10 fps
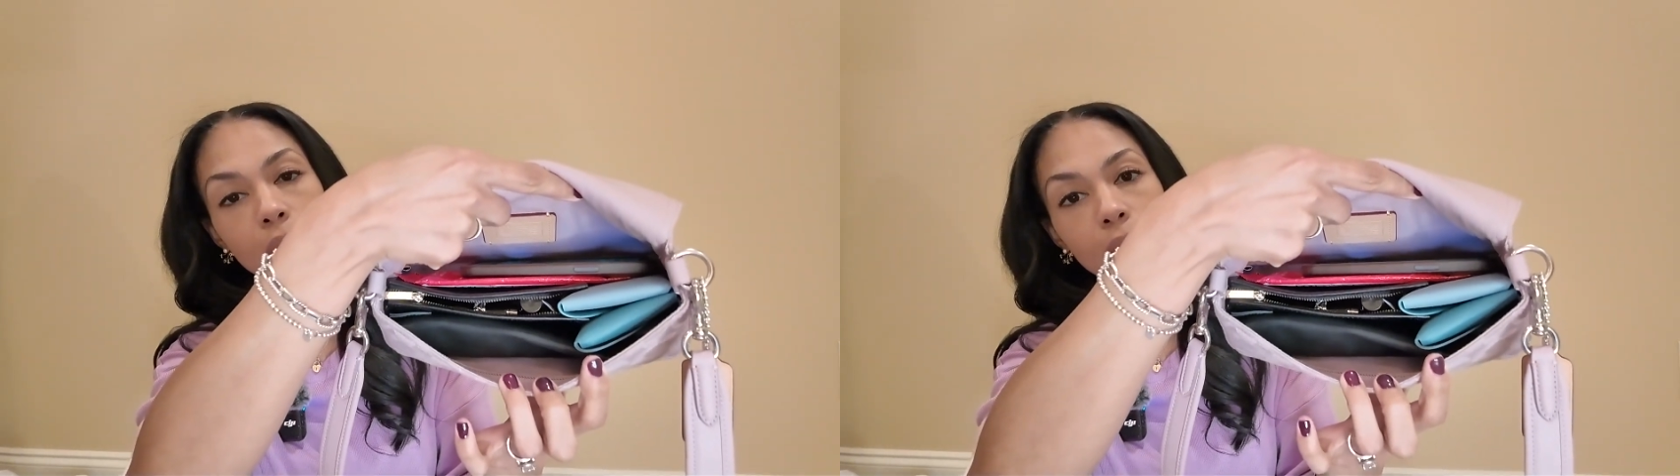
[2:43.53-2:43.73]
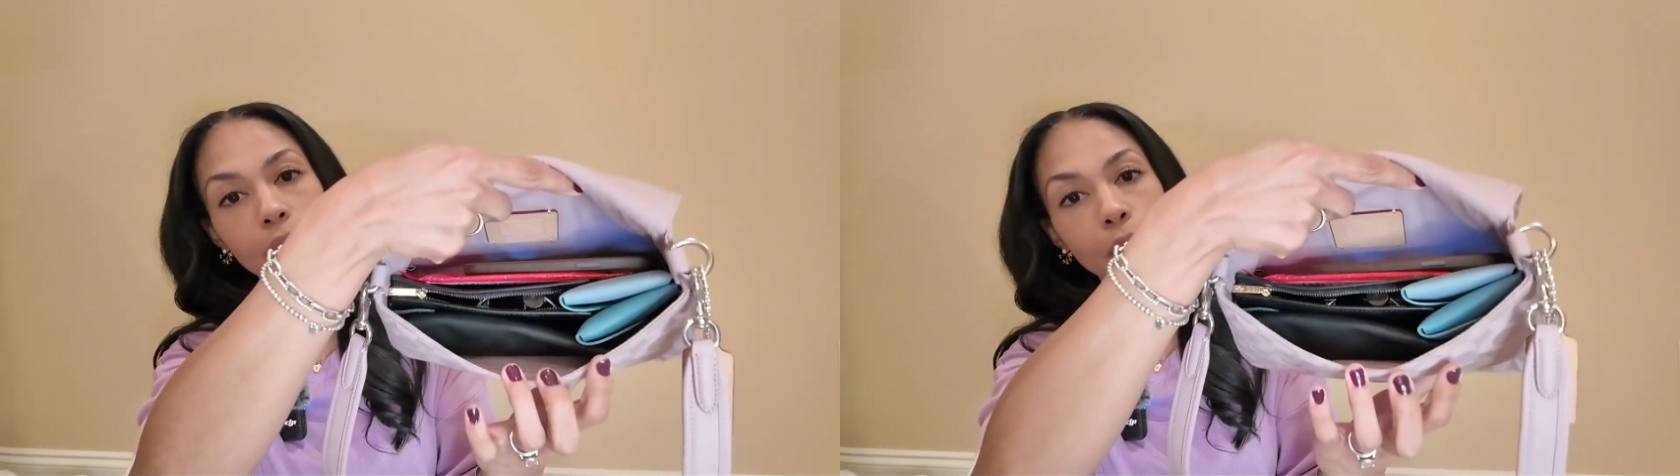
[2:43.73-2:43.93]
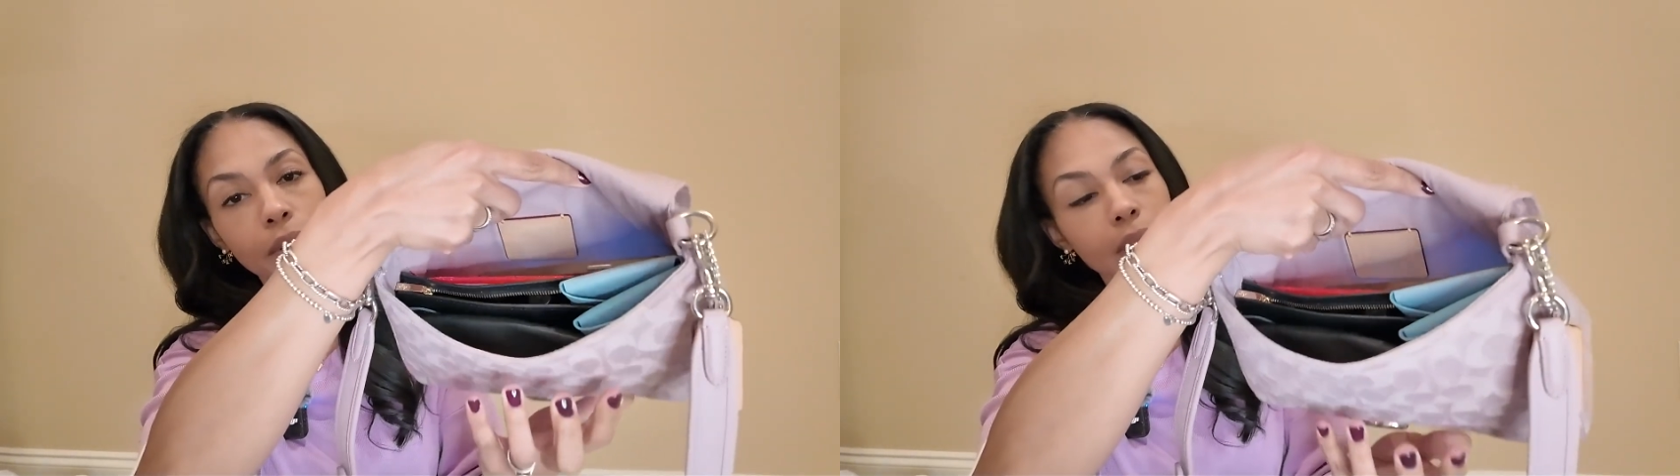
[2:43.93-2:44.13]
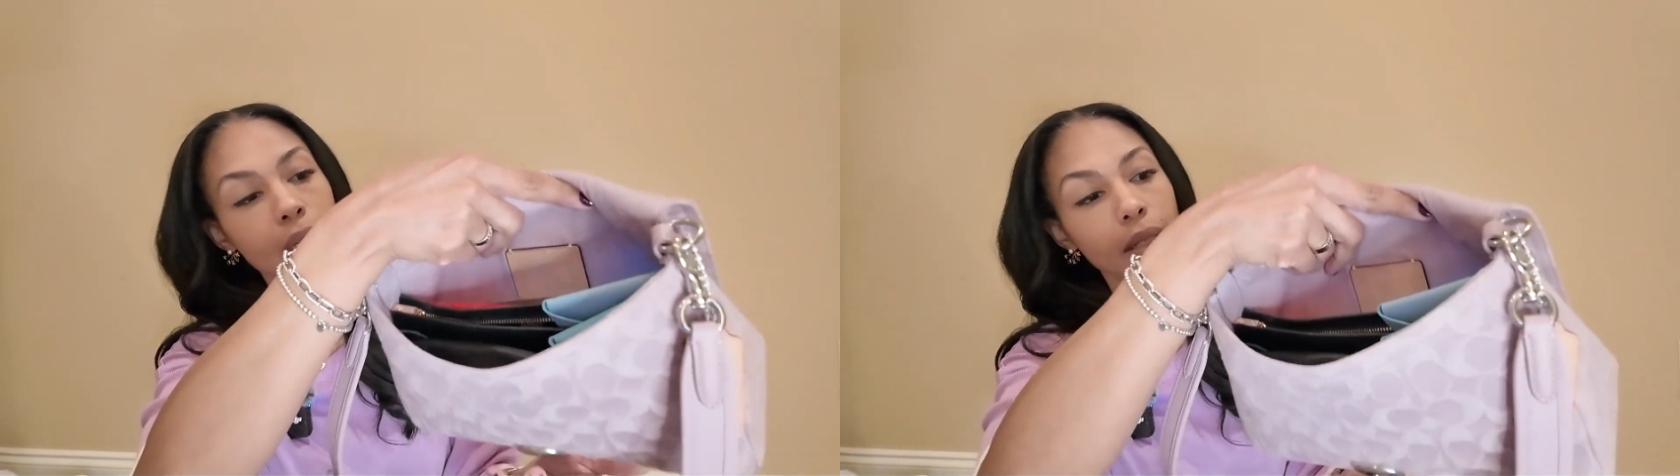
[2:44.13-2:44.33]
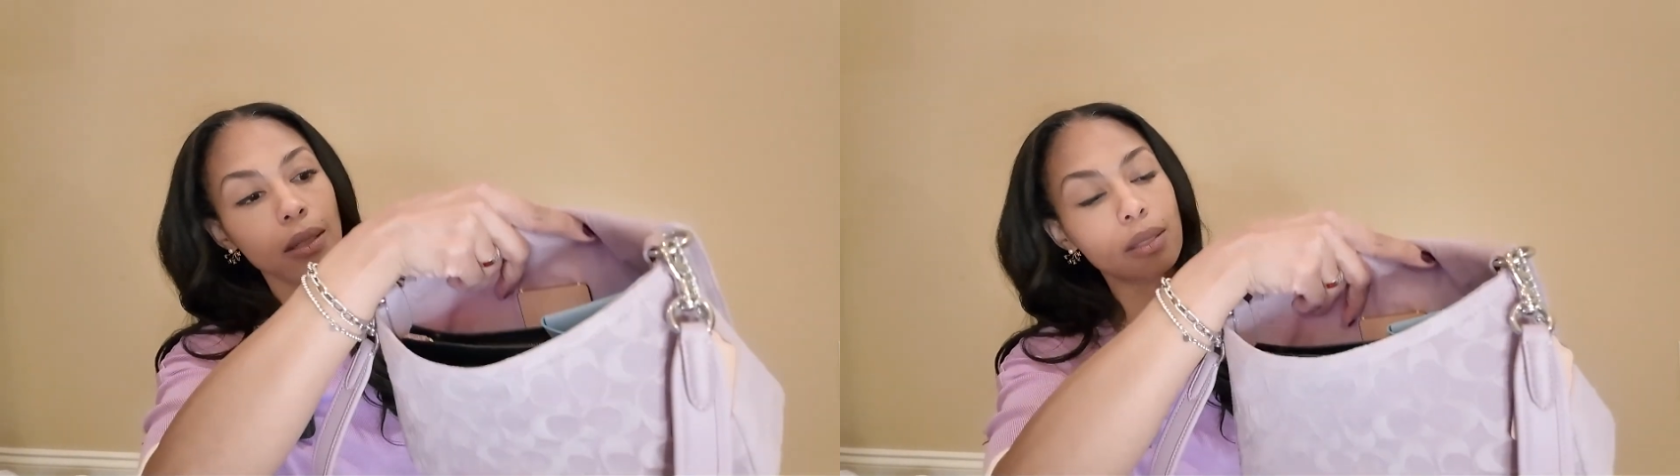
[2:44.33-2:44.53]
of your
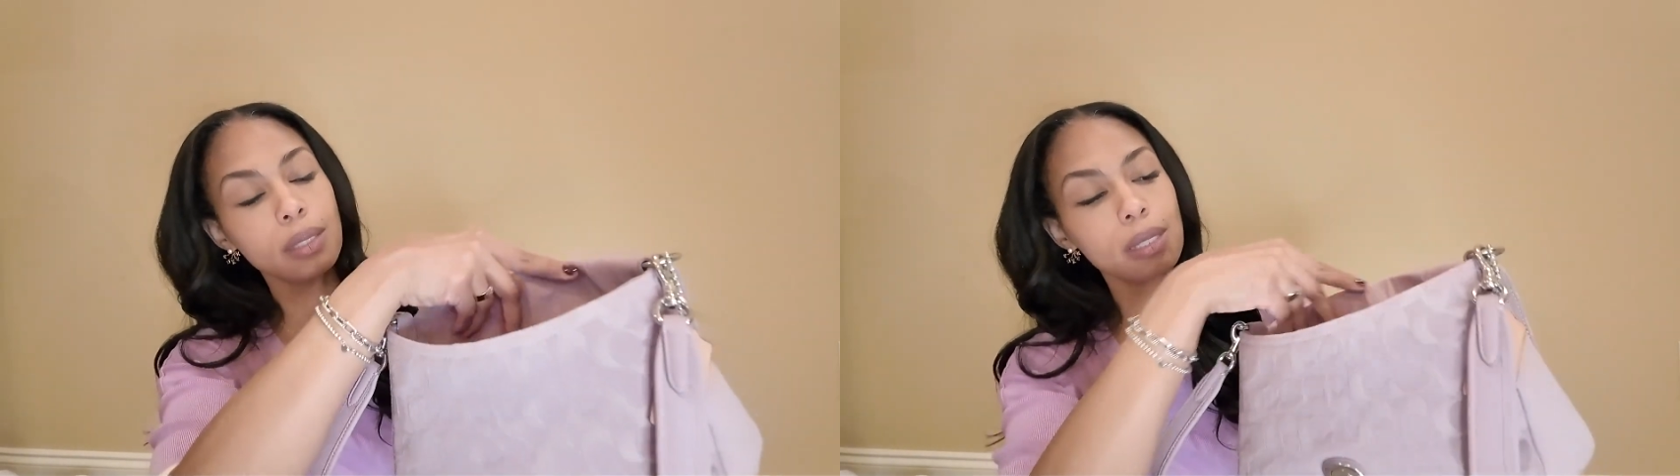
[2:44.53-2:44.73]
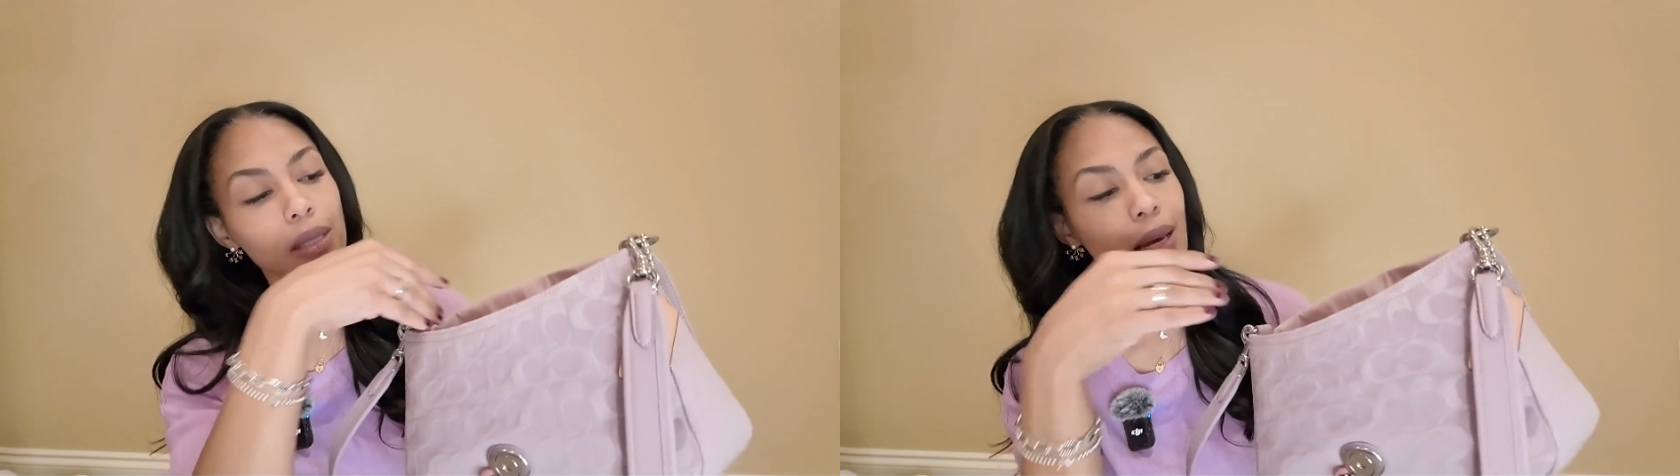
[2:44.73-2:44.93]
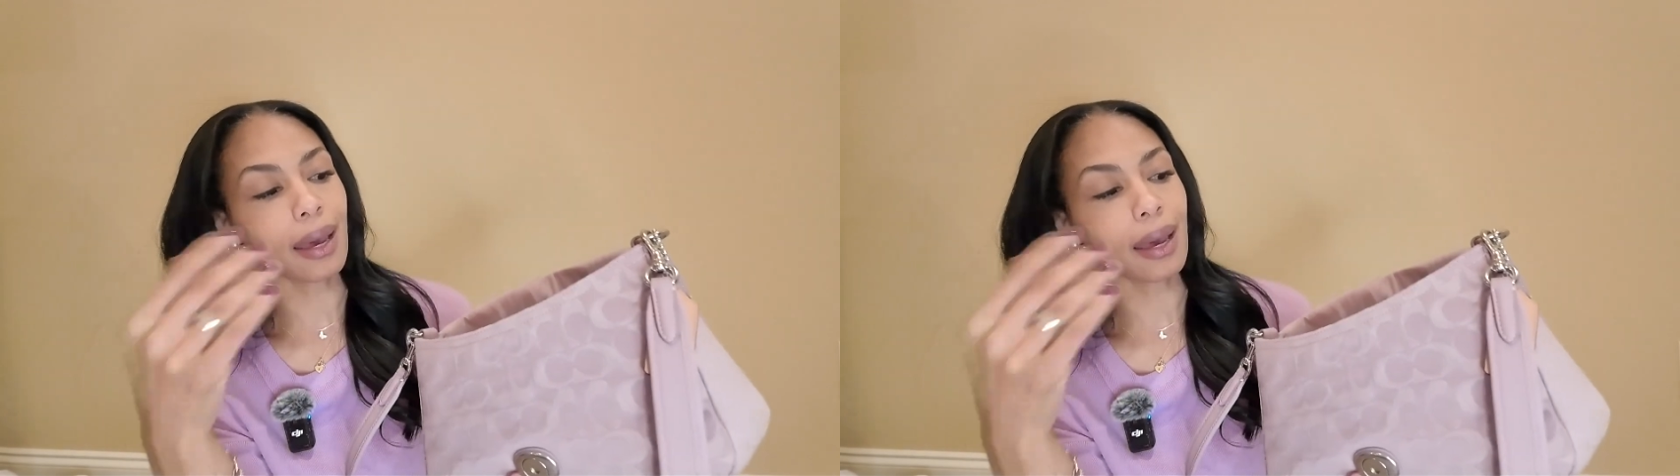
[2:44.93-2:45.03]
things.